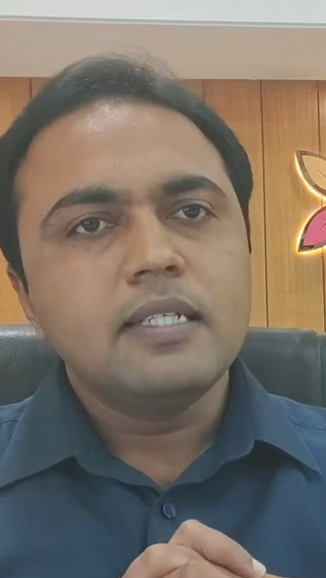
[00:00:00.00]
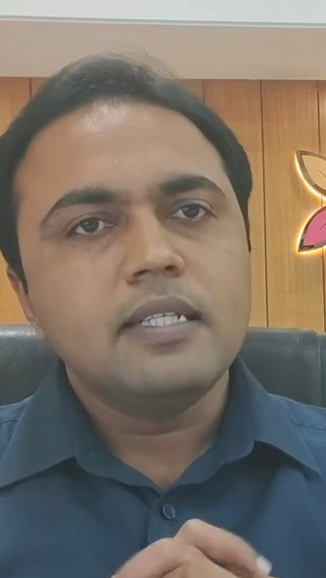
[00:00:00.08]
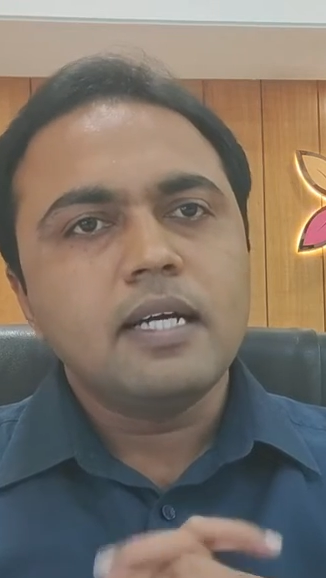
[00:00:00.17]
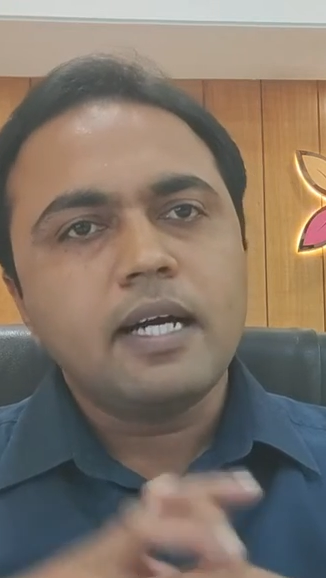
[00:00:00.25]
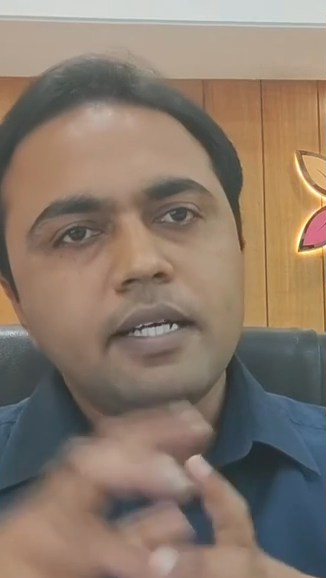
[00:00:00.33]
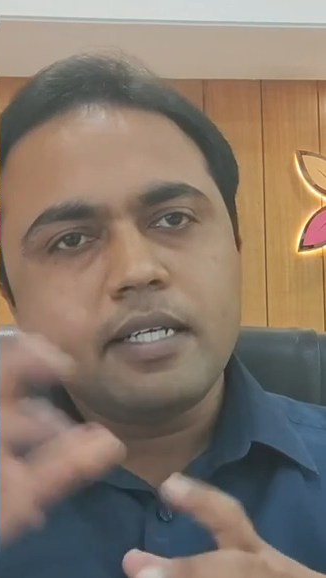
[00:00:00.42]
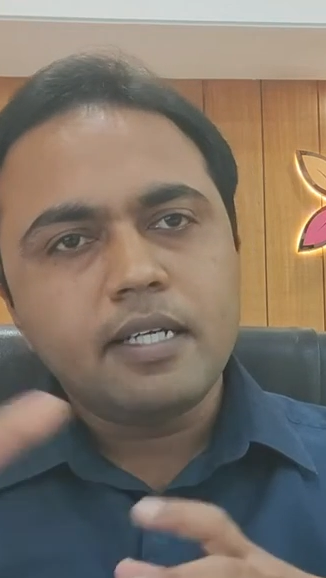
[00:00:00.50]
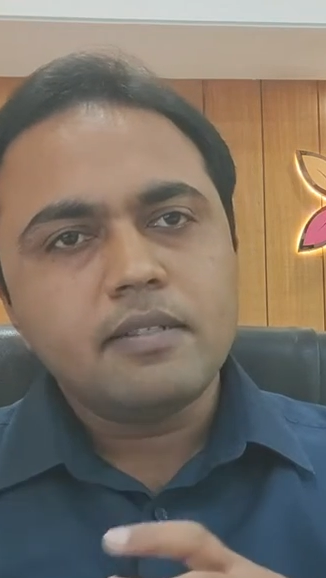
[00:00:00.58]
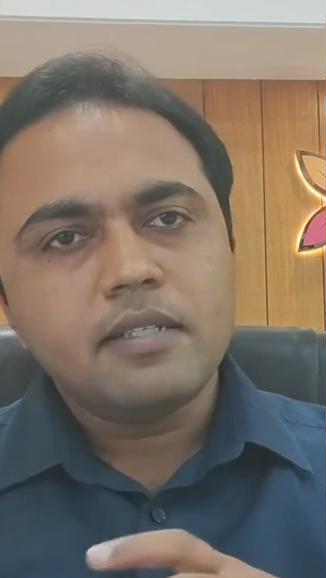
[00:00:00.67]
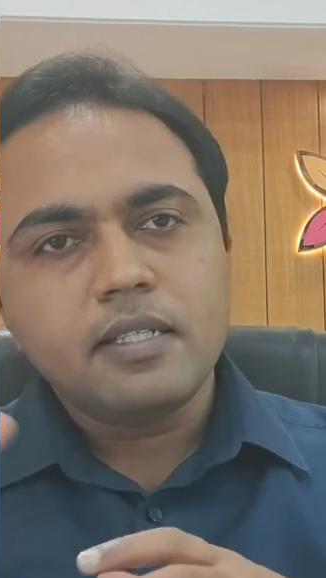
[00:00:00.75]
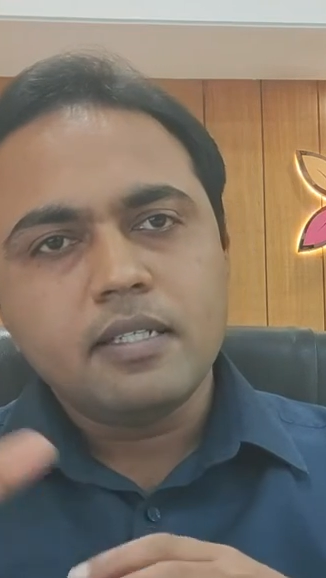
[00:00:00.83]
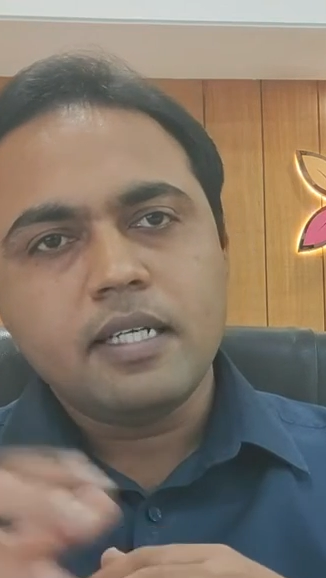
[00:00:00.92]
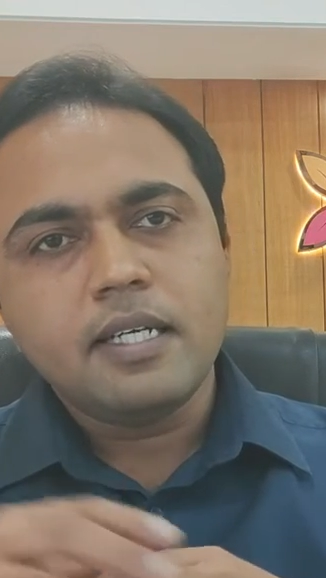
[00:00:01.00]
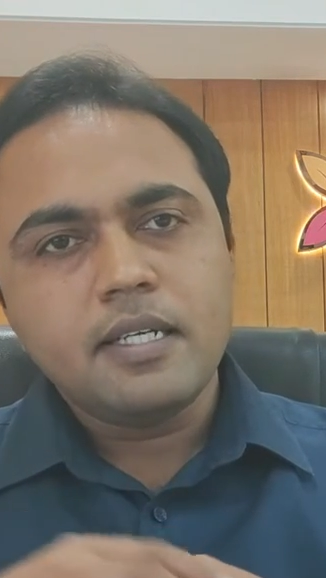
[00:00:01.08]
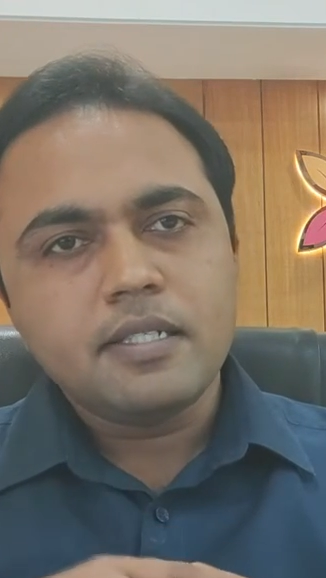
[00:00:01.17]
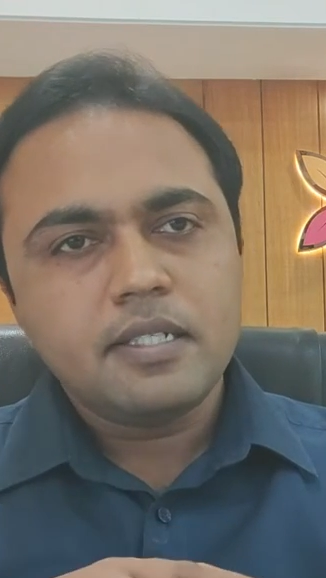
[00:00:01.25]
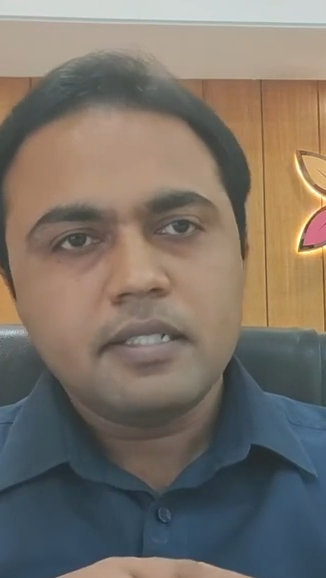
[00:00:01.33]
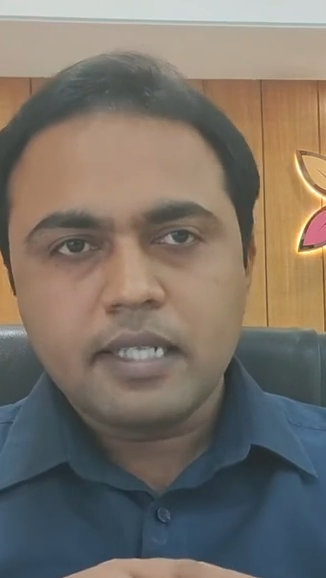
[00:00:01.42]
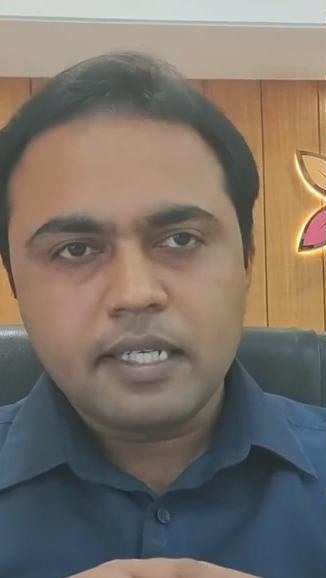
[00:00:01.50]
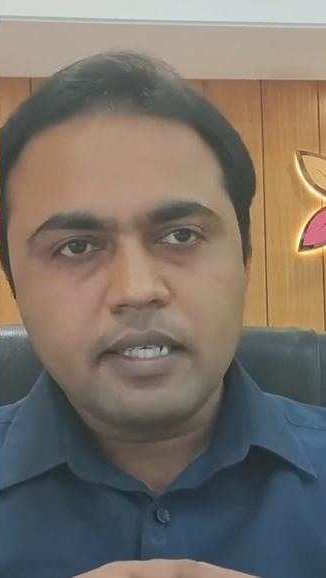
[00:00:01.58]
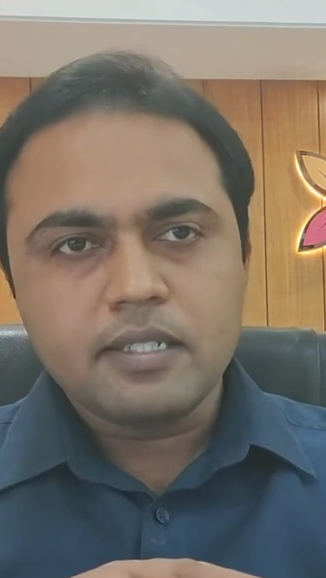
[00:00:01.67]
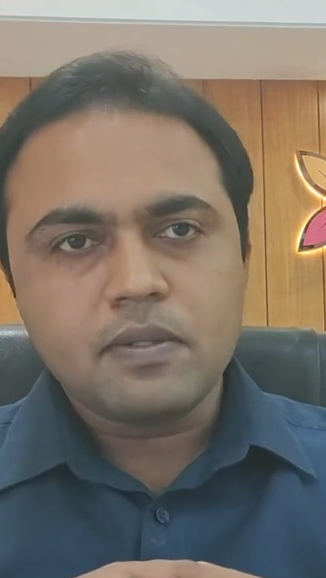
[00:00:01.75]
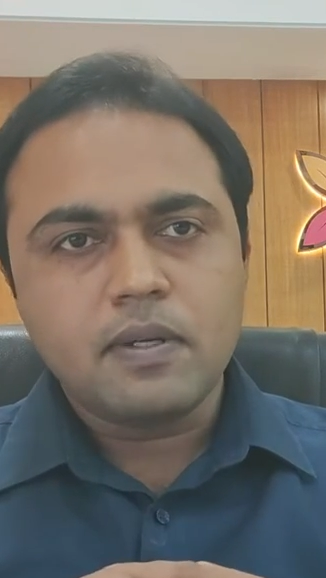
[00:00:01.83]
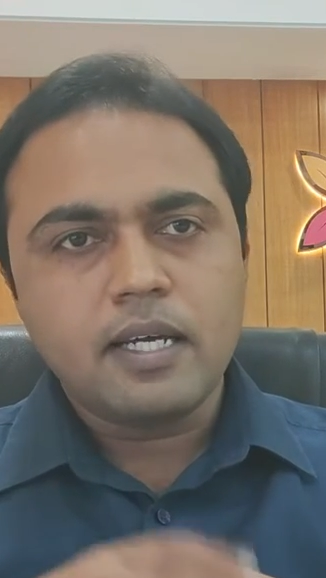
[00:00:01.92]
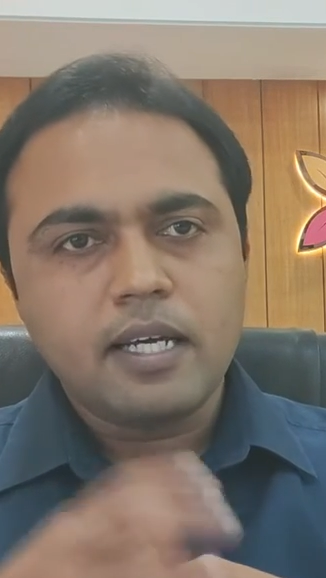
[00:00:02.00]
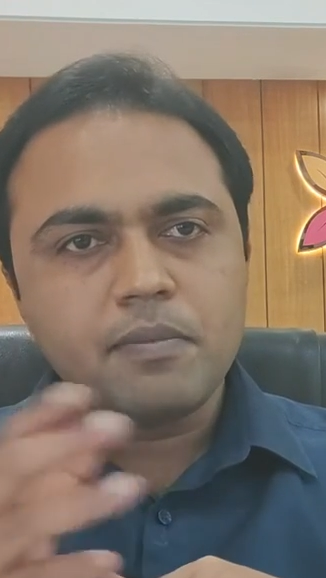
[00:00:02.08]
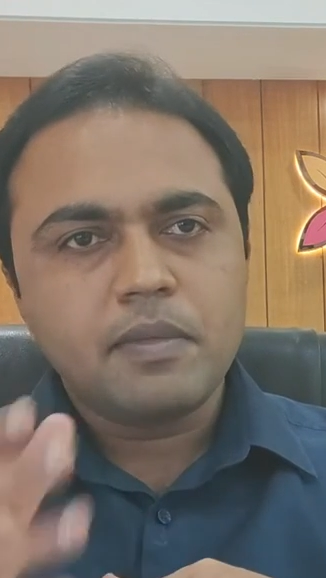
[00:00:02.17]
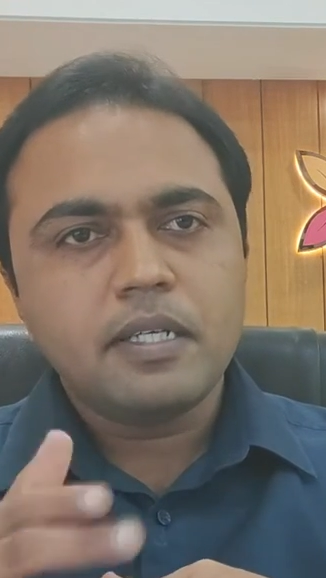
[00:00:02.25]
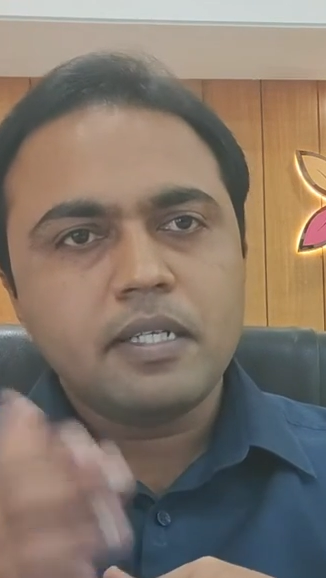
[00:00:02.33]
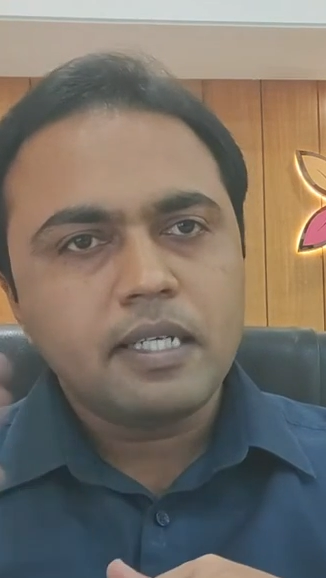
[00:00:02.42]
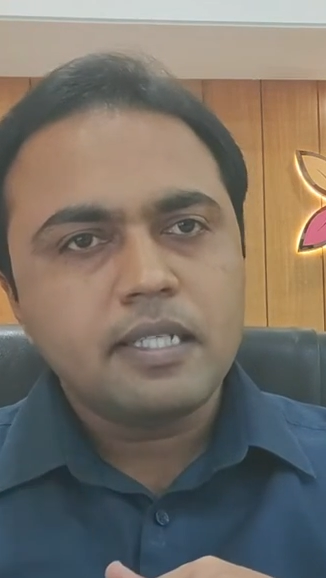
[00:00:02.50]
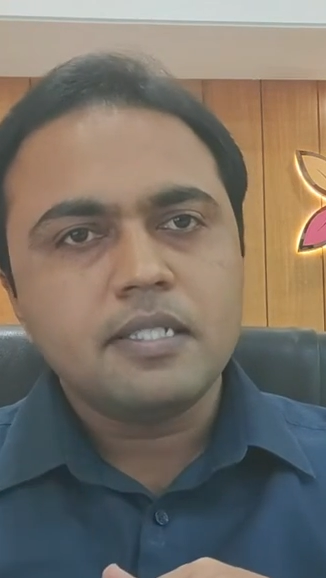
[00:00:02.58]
the high-end radiation techniques called IMRT,